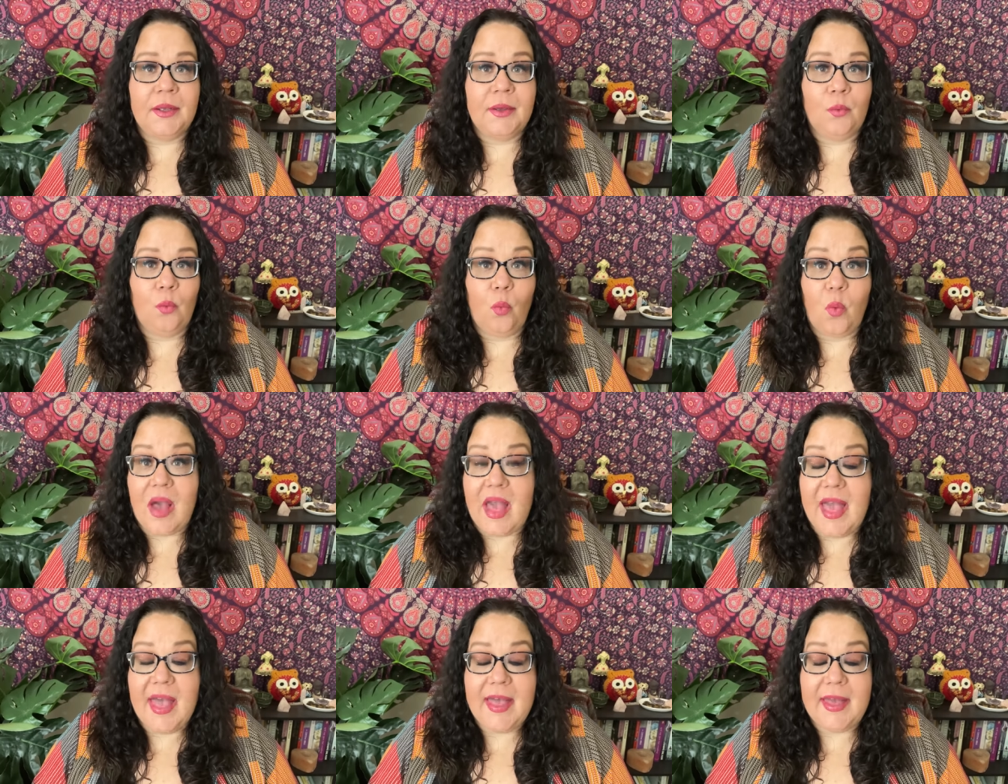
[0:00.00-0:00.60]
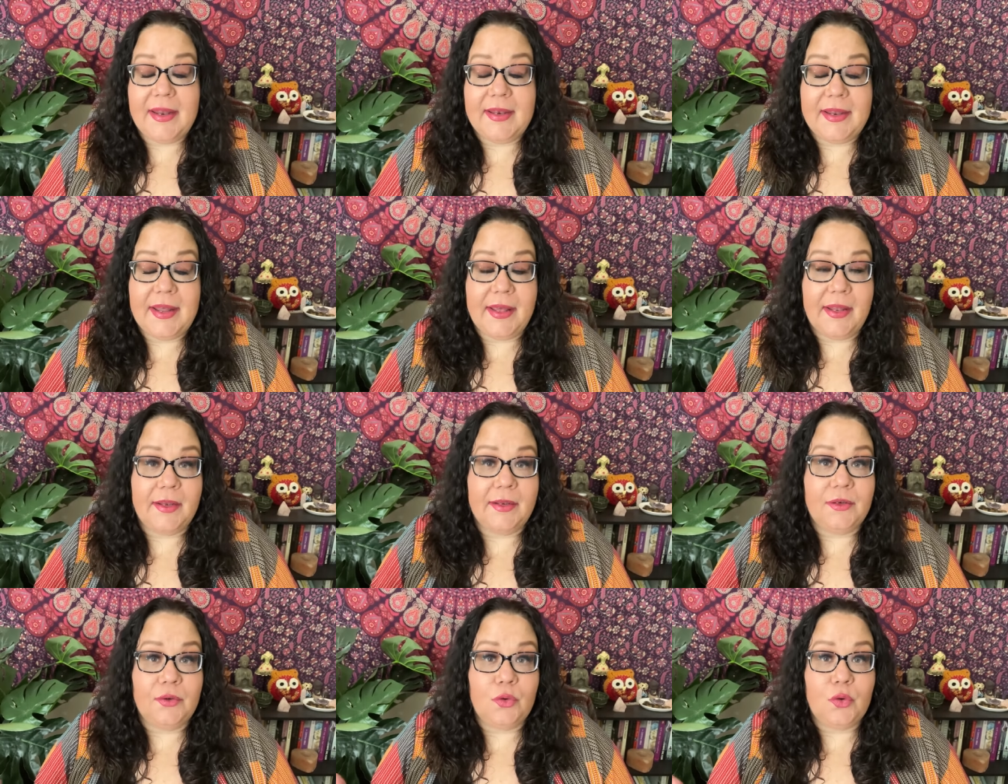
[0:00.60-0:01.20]
when,
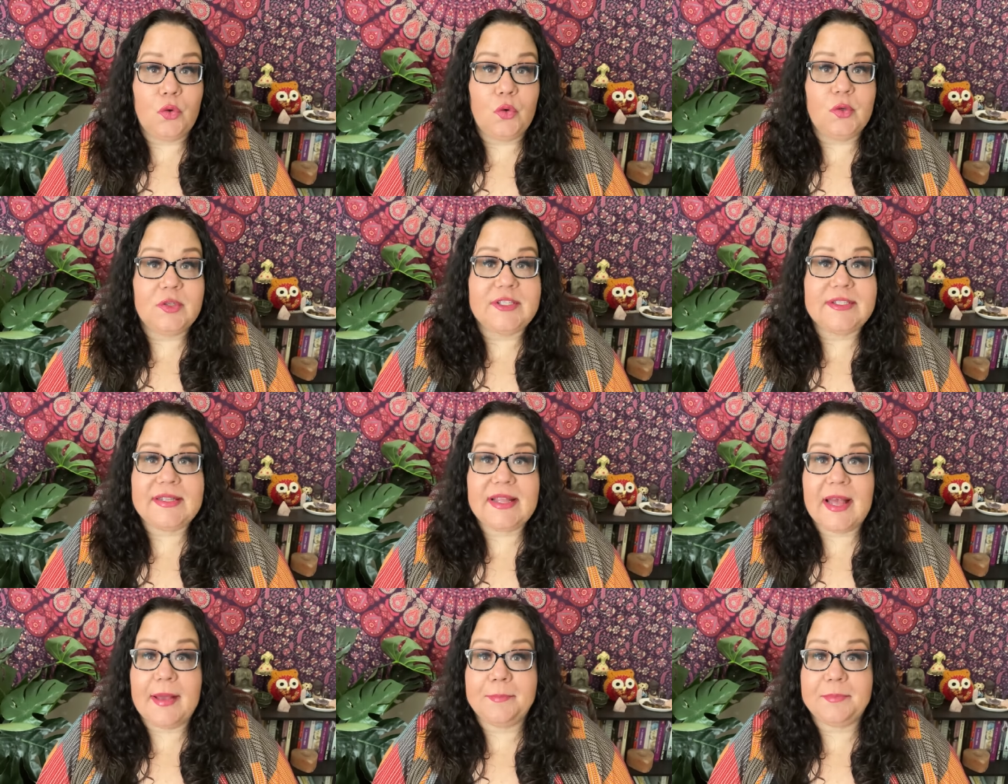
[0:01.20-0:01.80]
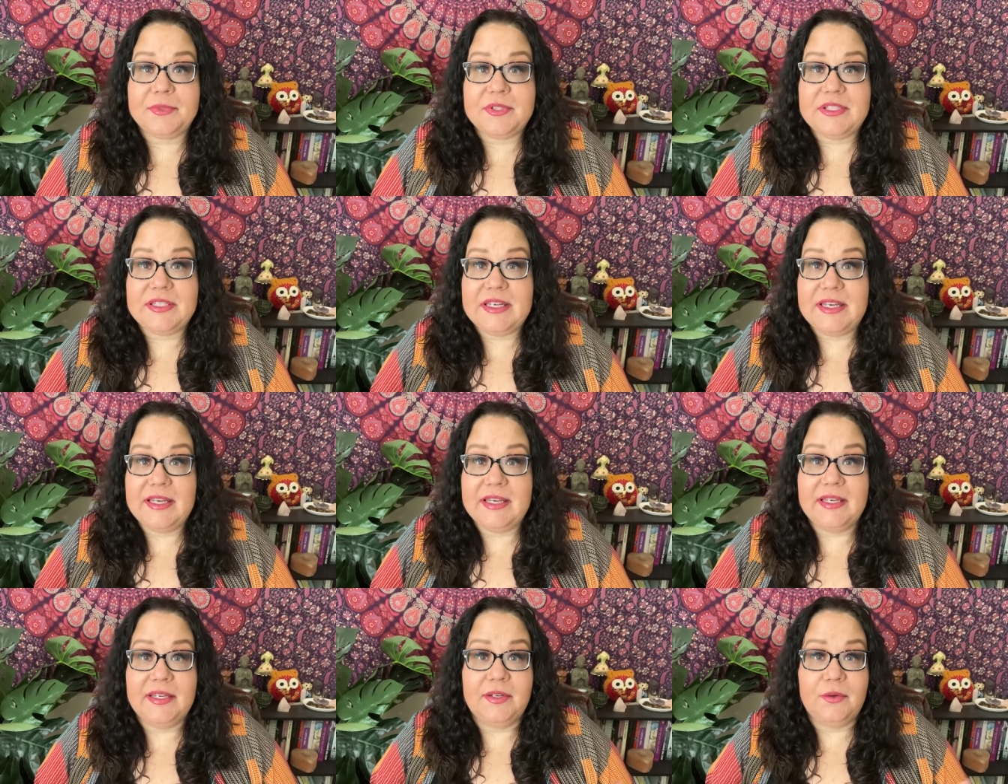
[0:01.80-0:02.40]
and who slept
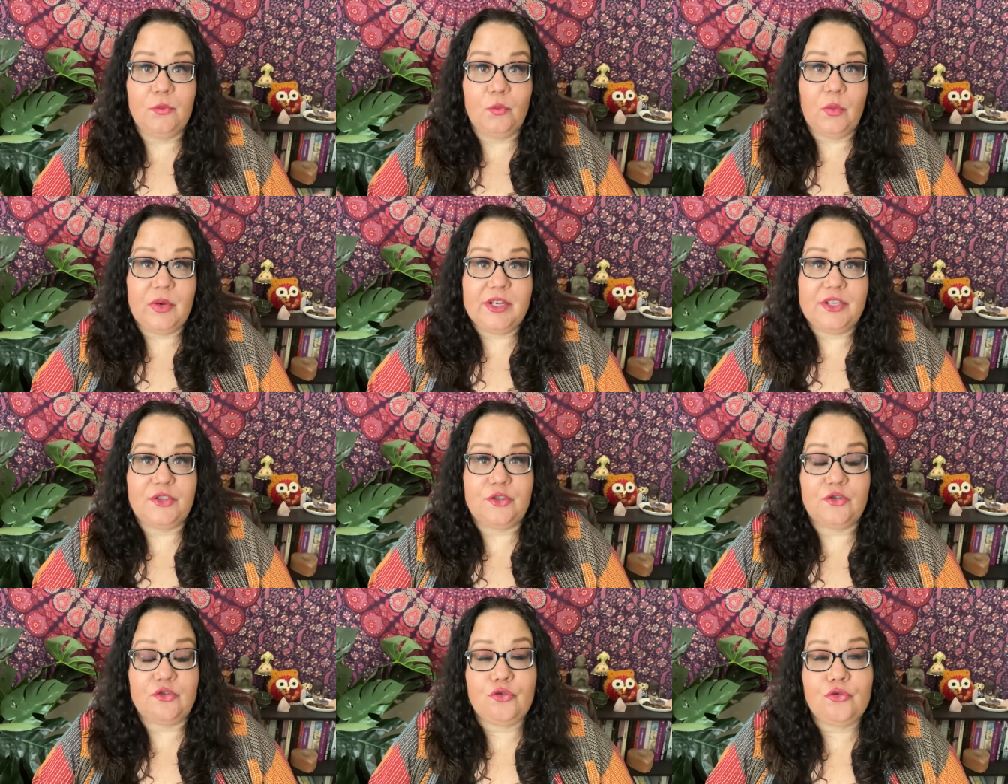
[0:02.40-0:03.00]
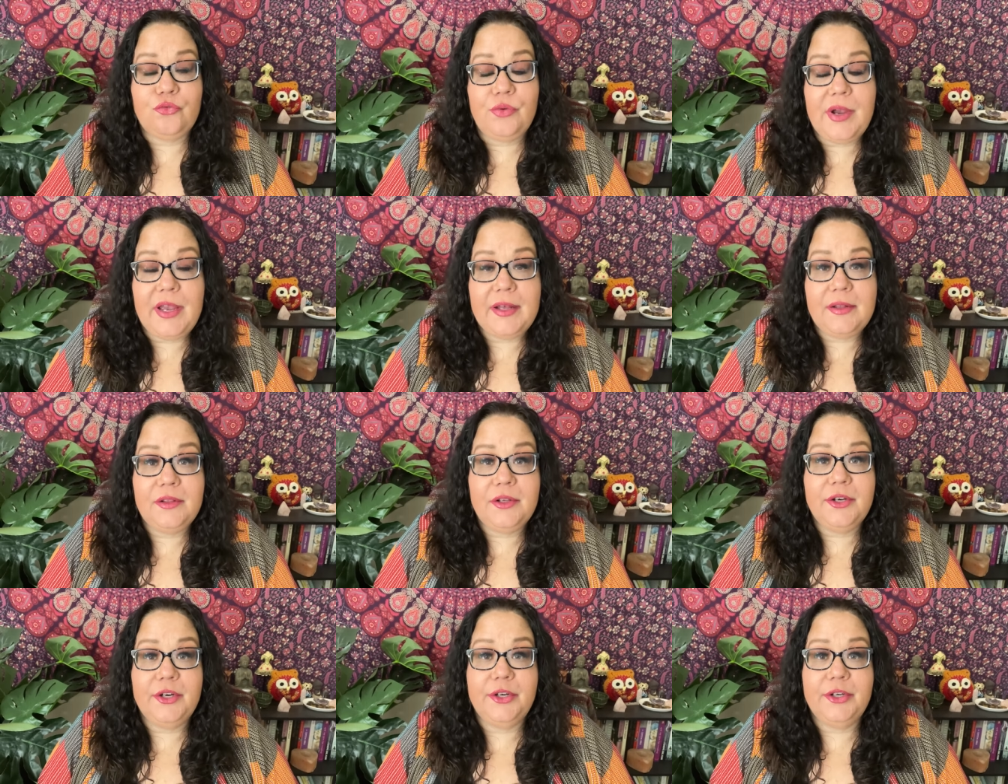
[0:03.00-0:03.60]
in which
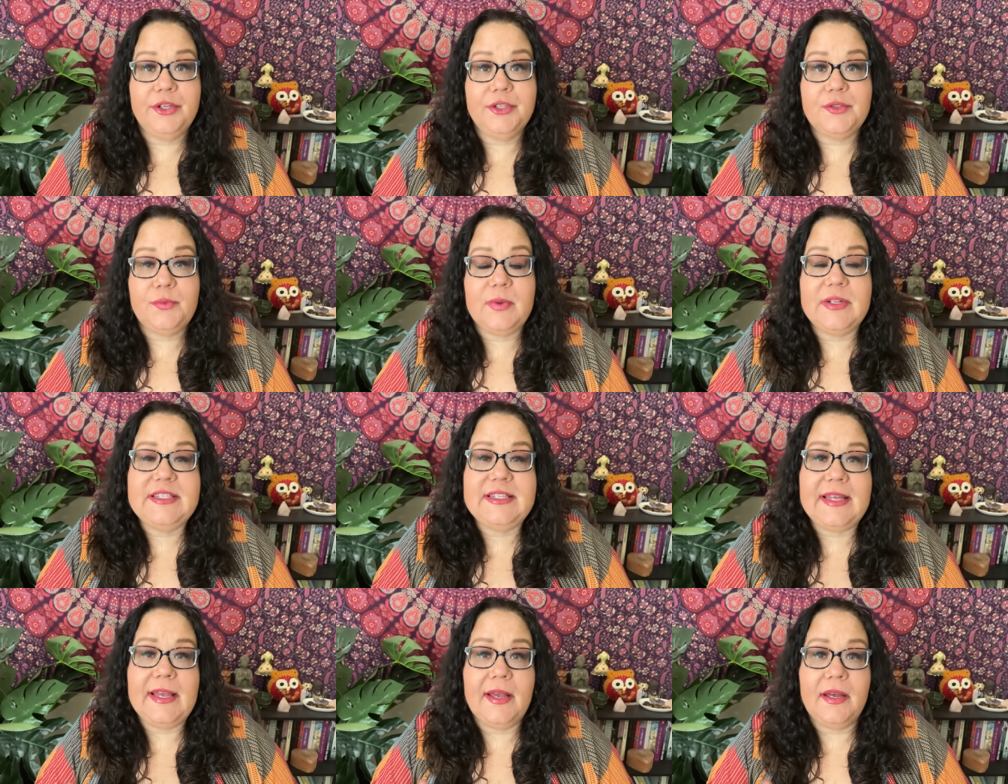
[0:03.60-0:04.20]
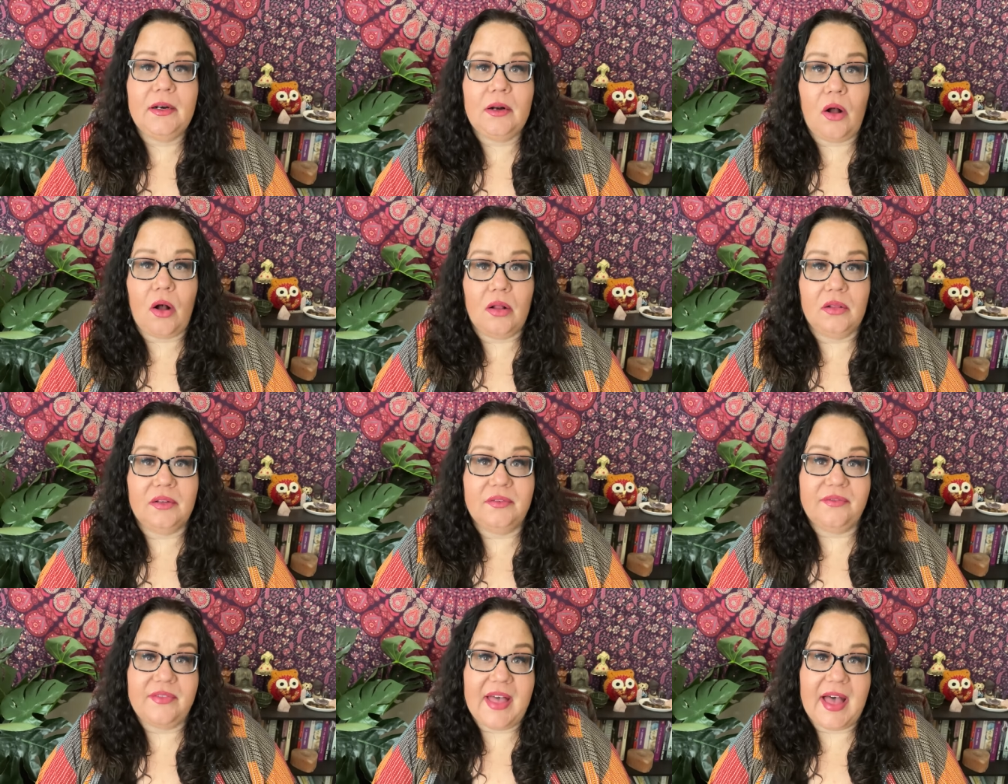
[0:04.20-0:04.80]
trailers, once they had
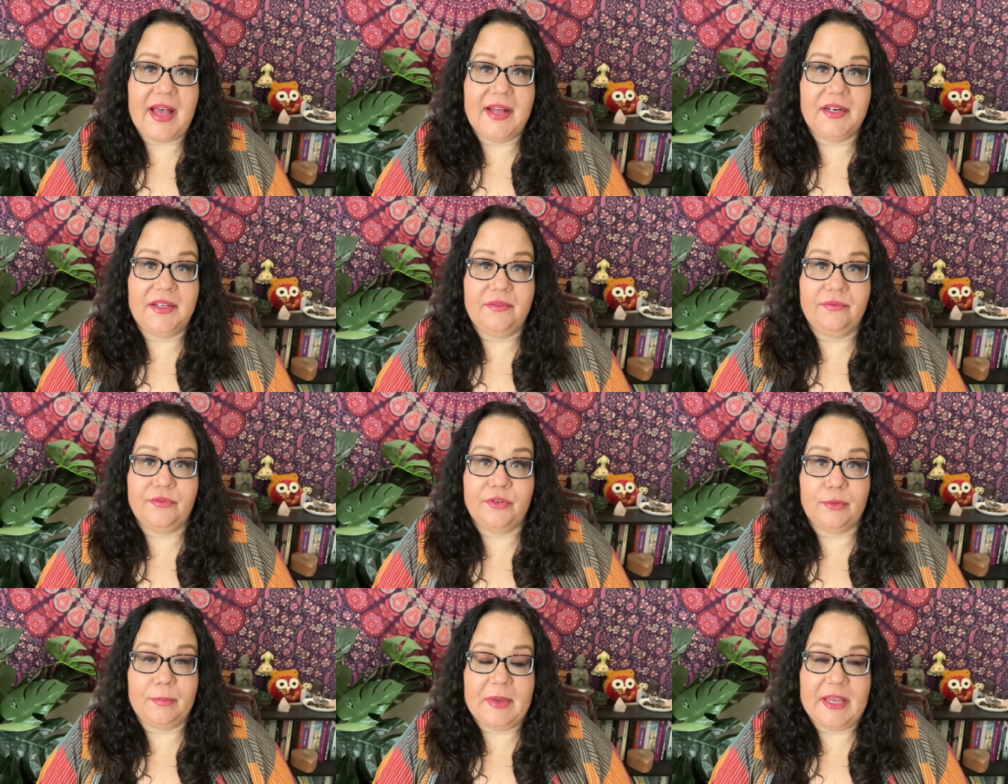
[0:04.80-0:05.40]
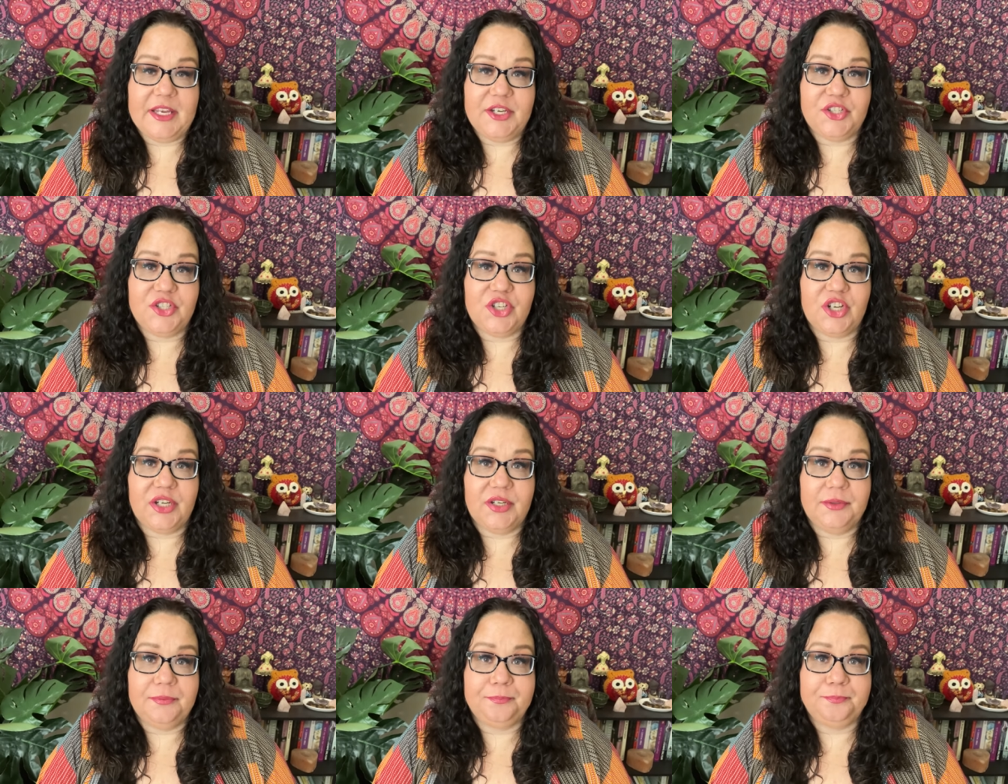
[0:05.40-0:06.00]
all of that
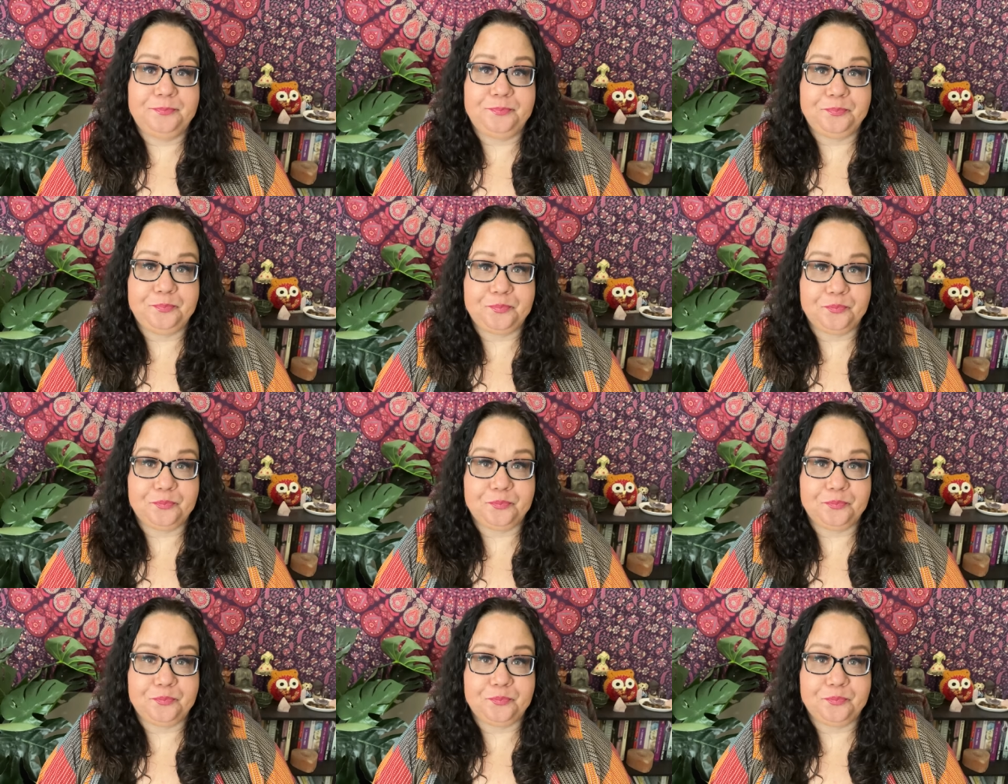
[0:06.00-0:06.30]
information,